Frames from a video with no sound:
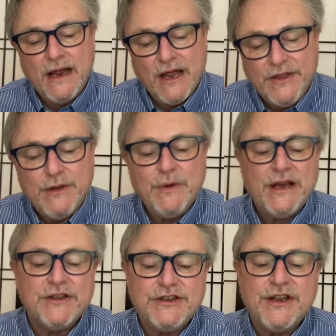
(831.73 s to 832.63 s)
and then we
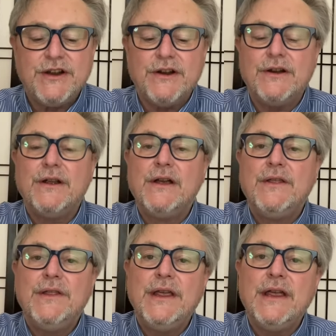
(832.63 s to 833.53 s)
consider
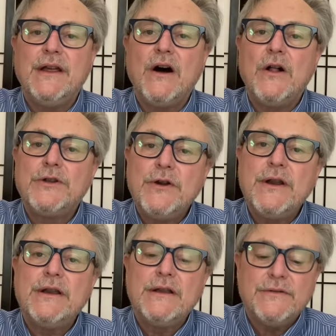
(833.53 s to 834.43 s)
the
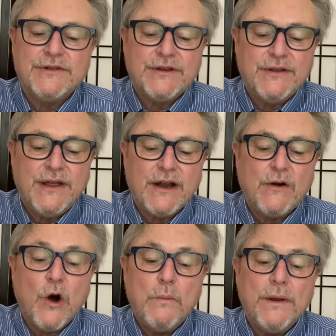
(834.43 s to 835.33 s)
alternatives that
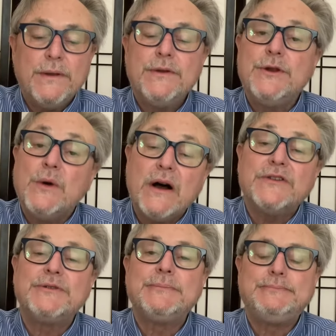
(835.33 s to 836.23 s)
are open to
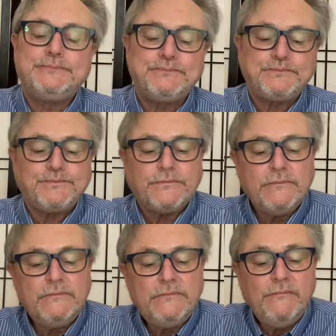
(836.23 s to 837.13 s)
us.
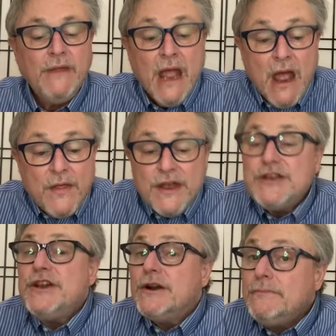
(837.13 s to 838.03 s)

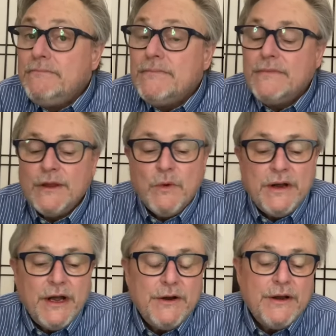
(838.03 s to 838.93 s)
This year, the
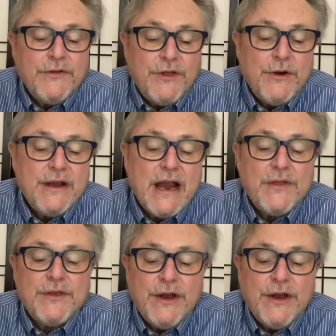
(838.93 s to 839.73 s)
138th